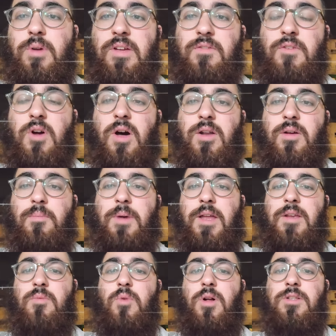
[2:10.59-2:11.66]
If God
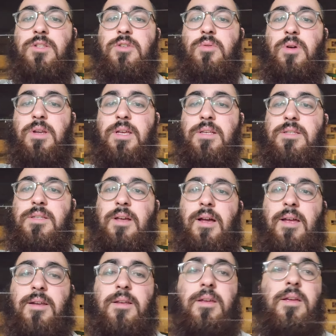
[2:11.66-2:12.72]
Almighty wants you on His
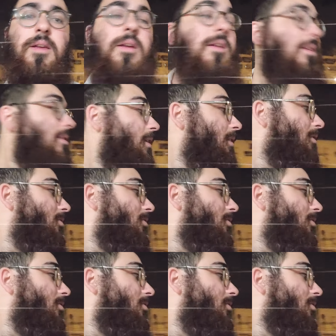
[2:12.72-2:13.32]
side, then